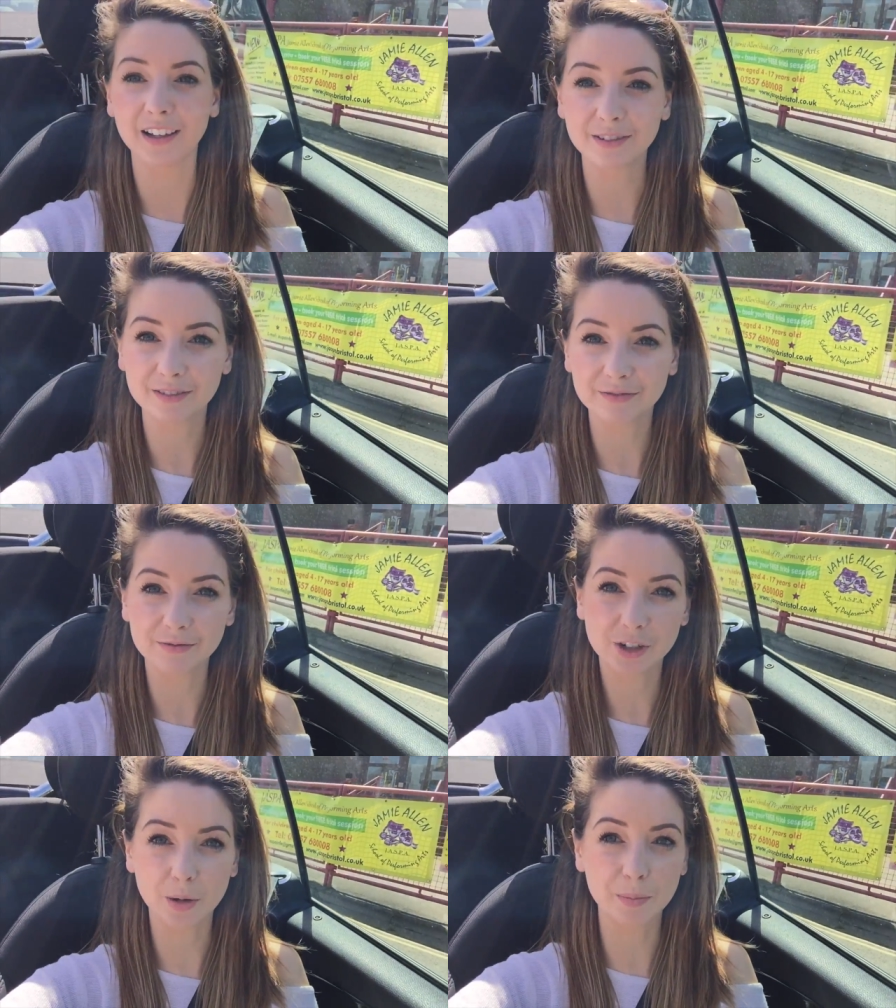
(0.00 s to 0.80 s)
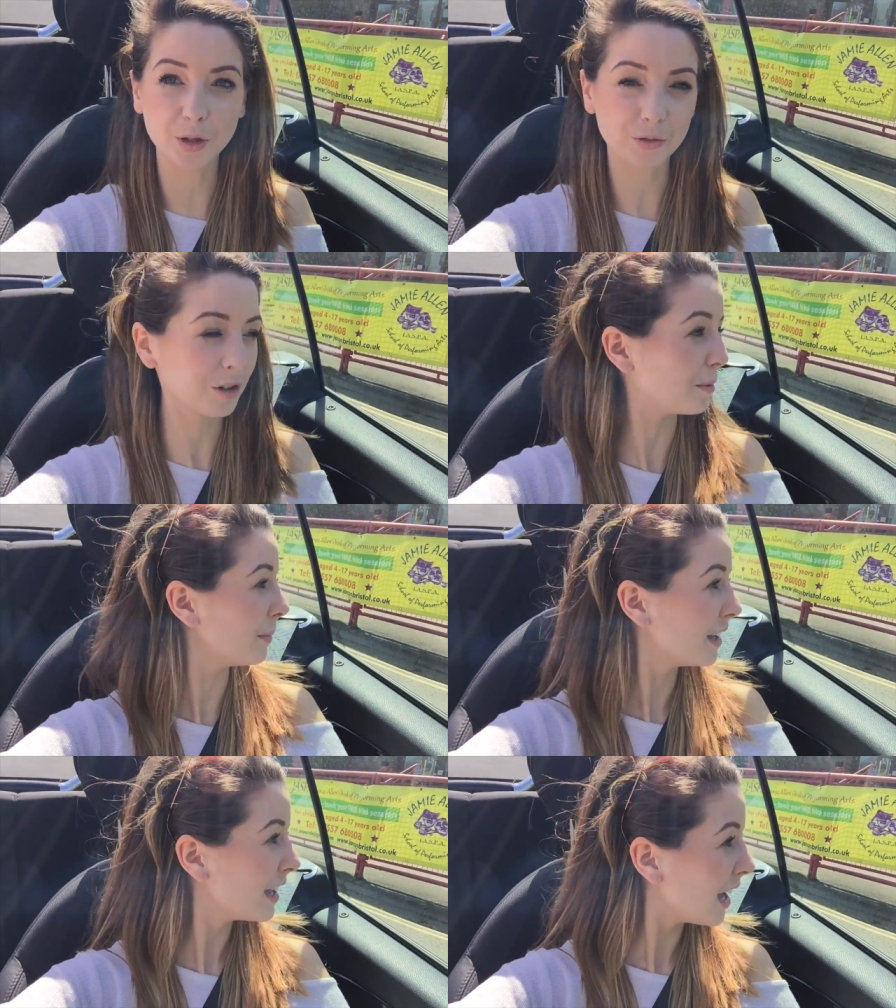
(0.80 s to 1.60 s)
like computer
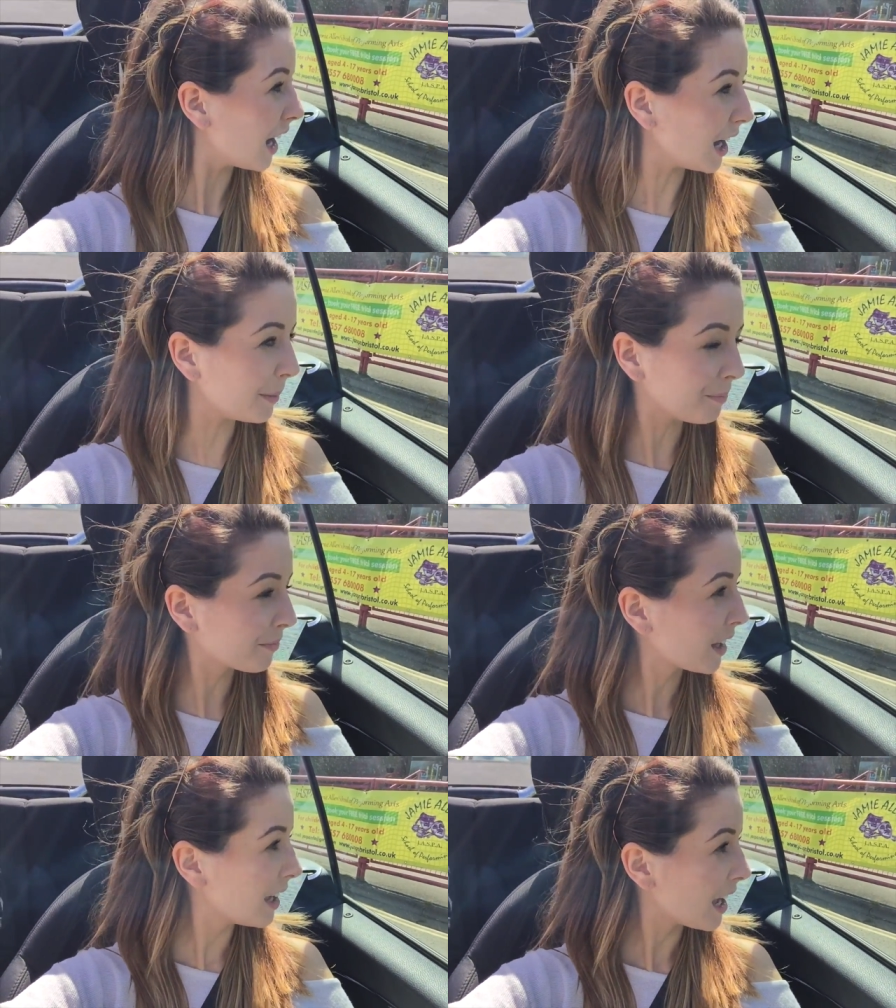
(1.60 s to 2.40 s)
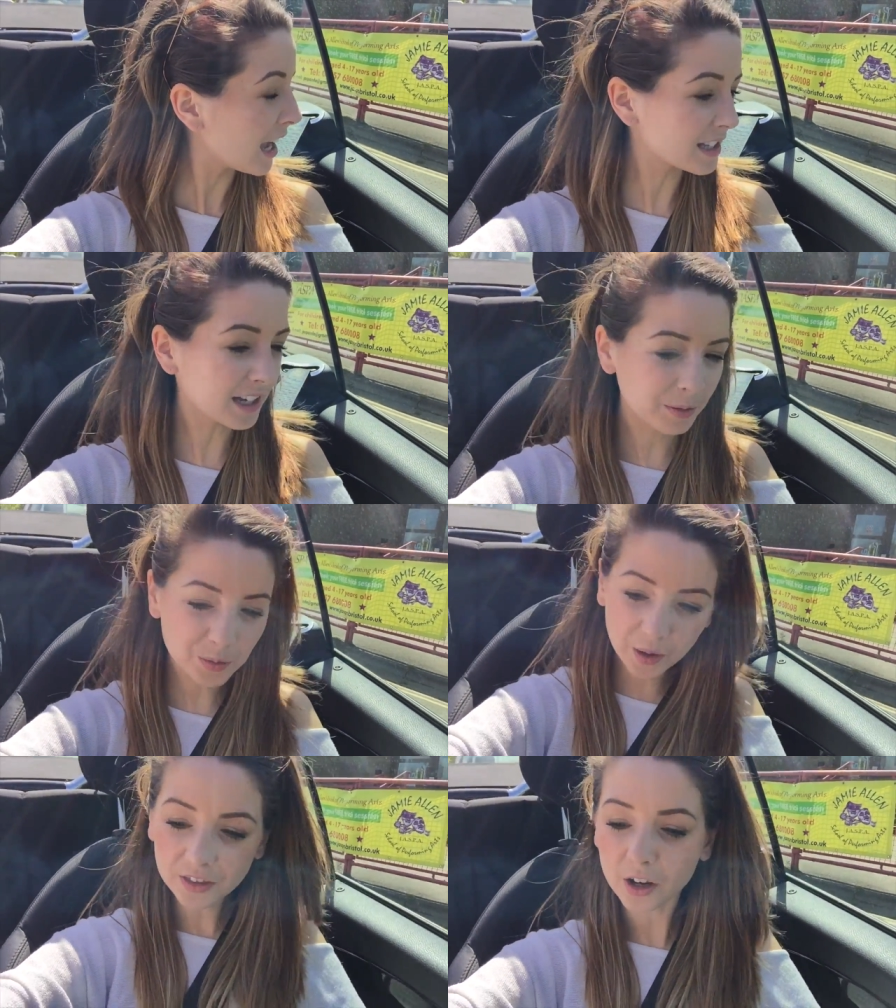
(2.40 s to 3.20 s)
room. Um, it
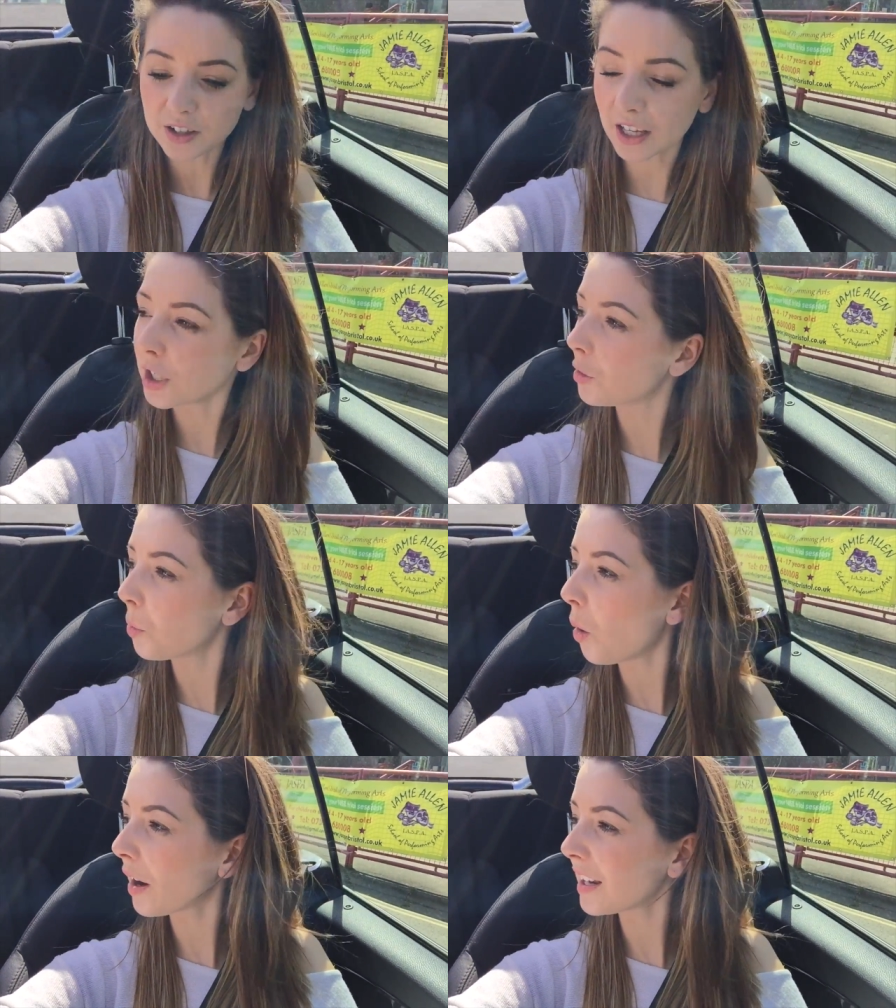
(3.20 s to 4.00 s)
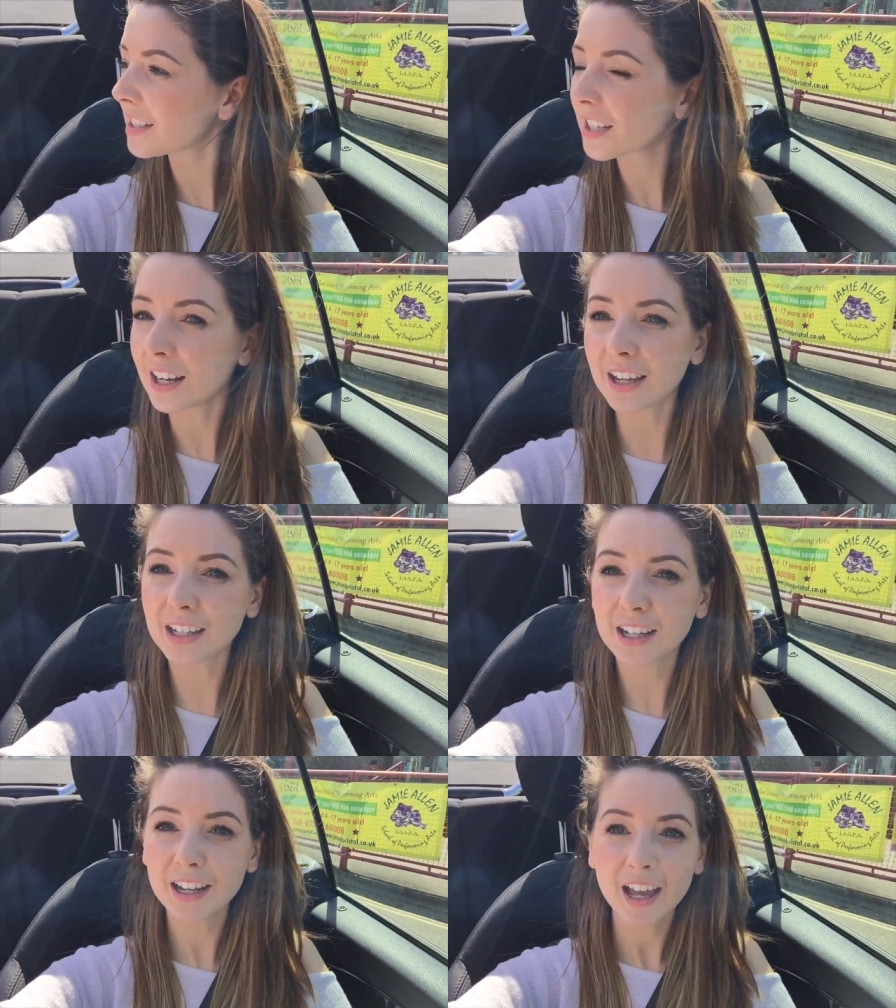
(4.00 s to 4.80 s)
was weird though because like you'd walk into
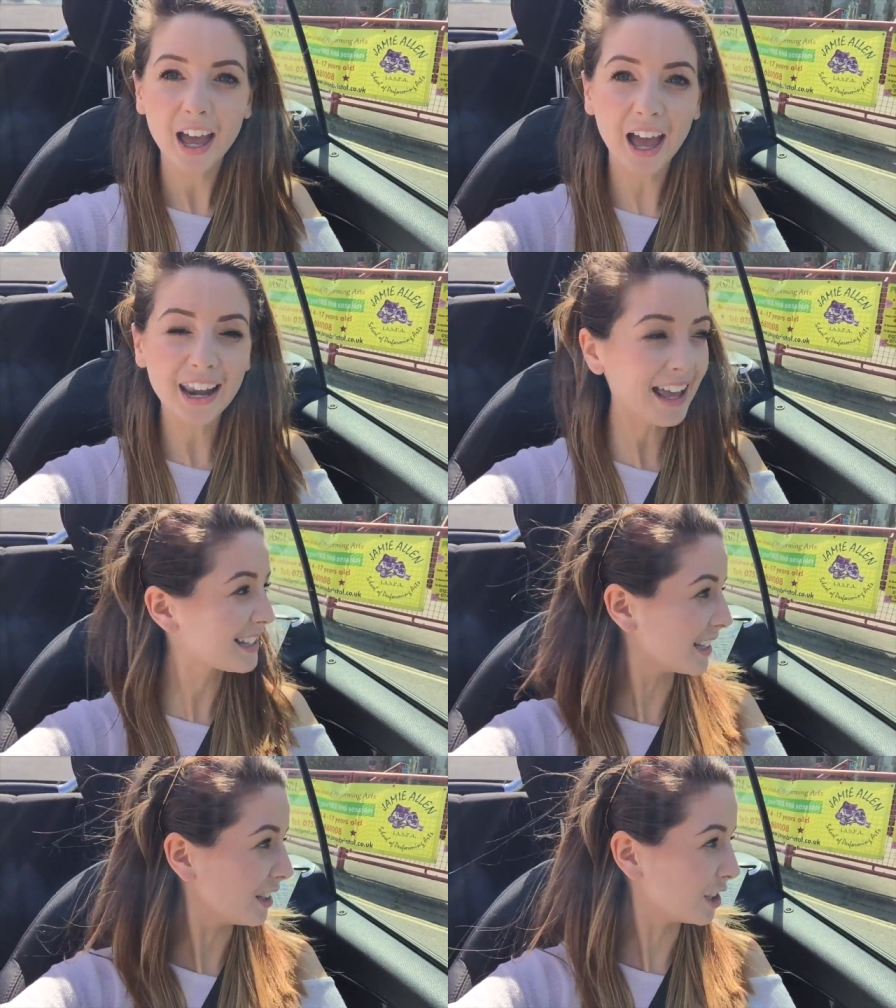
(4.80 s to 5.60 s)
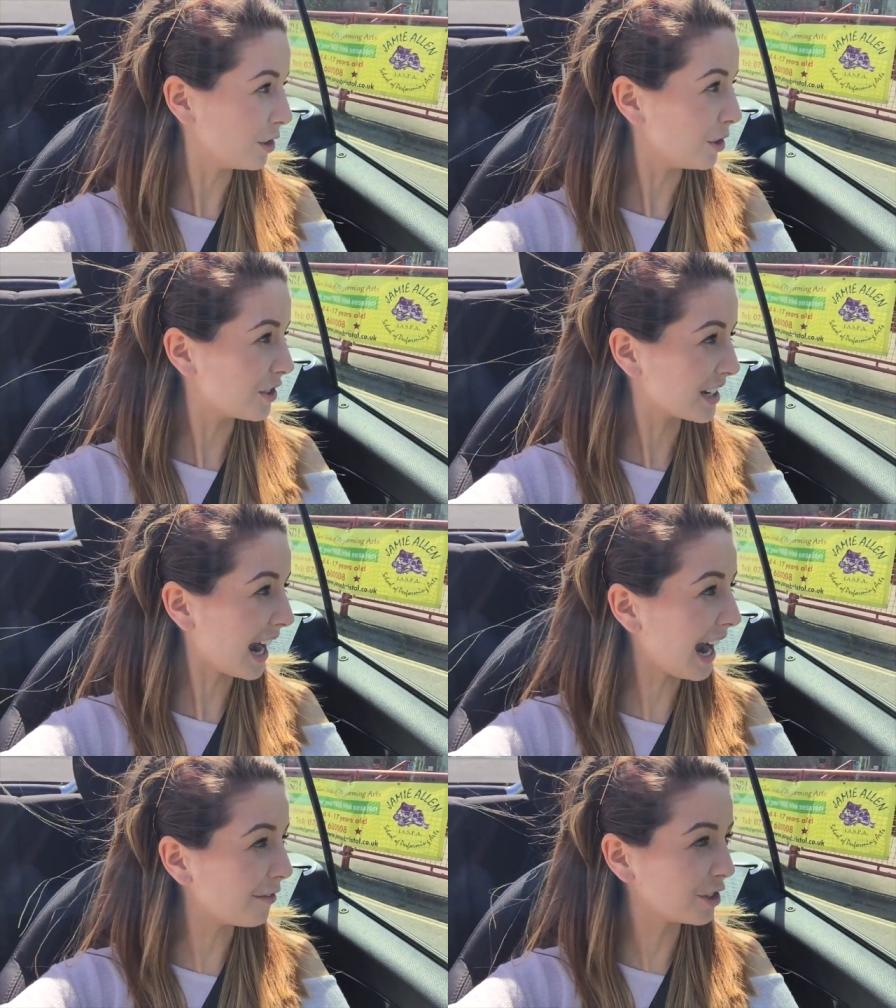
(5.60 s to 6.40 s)
like a lesson that you used to
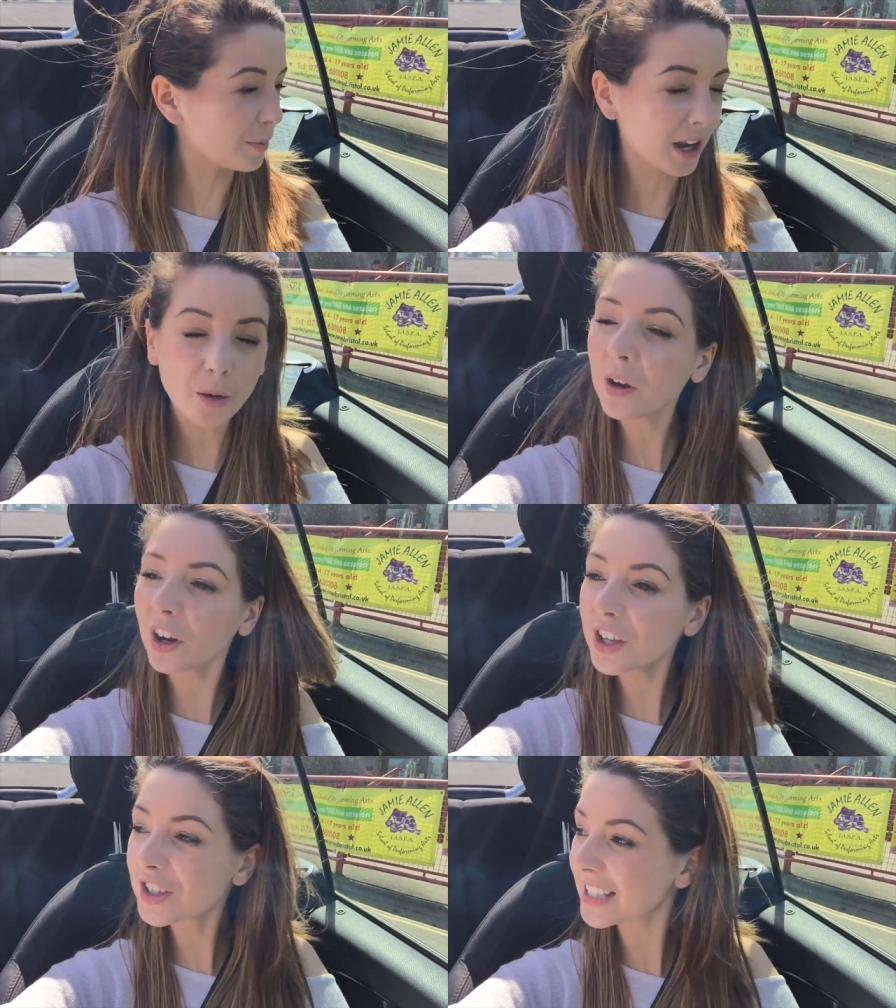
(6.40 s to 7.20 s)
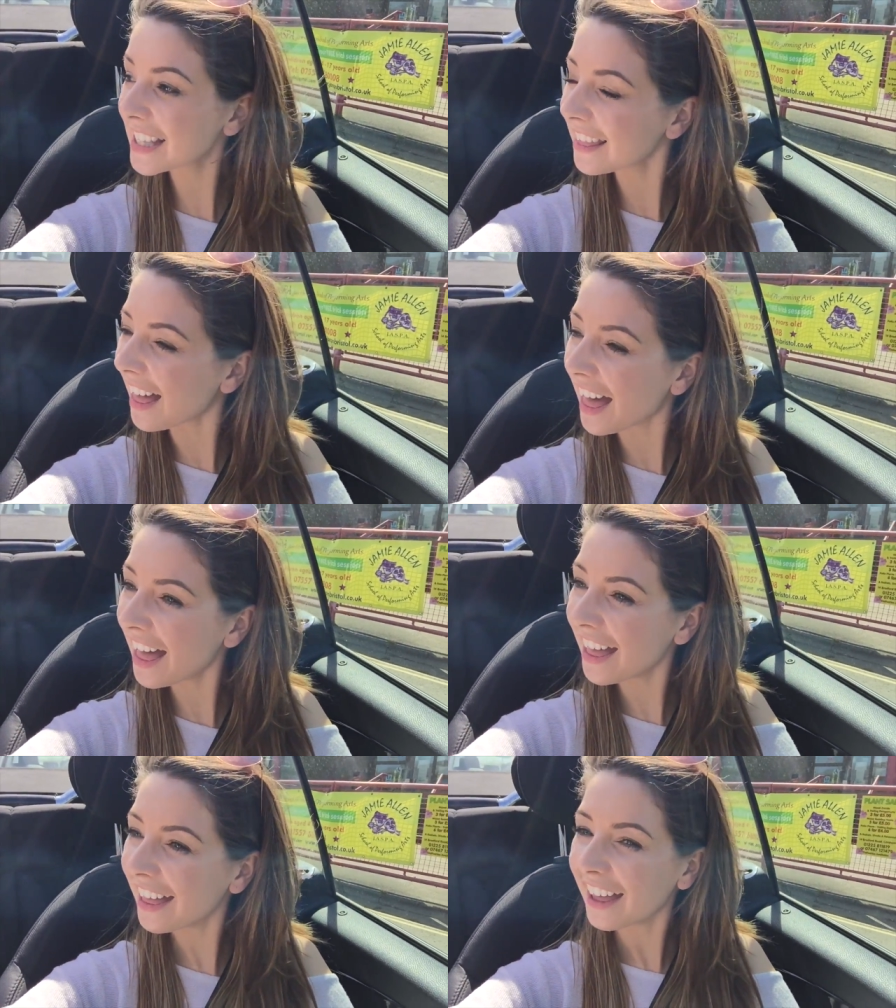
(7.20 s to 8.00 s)
have and you'd be like, oh my god, I used to sit
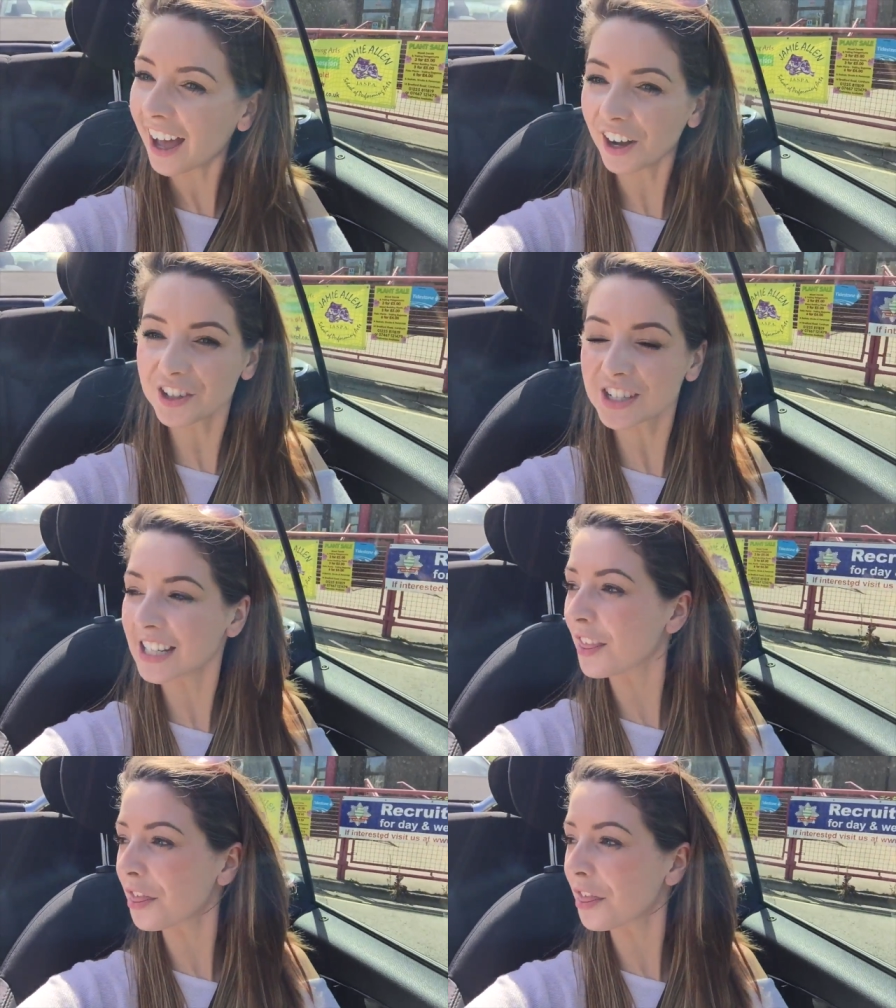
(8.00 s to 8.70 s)
there, and I just yeah.